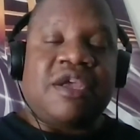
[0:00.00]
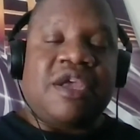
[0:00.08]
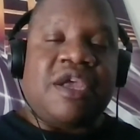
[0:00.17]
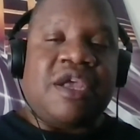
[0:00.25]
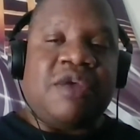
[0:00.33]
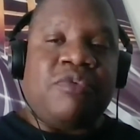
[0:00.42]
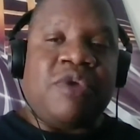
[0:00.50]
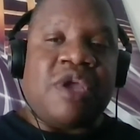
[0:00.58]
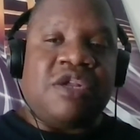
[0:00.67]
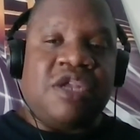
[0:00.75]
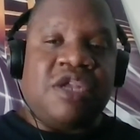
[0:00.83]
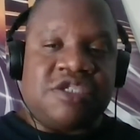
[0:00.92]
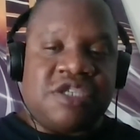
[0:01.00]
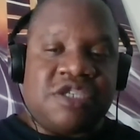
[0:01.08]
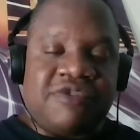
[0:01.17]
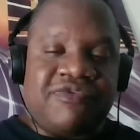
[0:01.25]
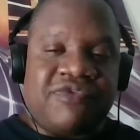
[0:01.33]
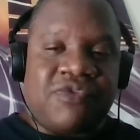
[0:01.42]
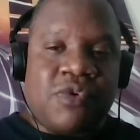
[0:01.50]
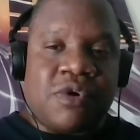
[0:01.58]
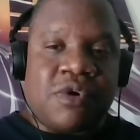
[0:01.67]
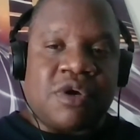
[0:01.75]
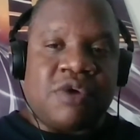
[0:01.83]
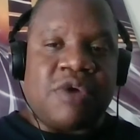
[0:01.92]
And we auditioned
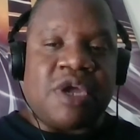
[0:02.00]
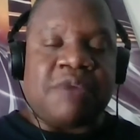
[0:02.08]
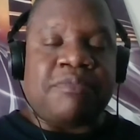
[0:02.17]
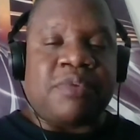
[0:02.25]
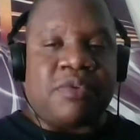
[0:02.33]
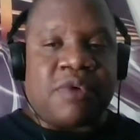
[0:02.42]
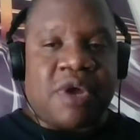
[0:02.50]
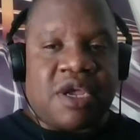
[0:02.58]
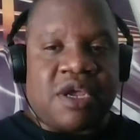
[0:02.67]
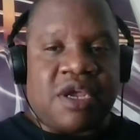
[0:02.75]
for Greg Perret,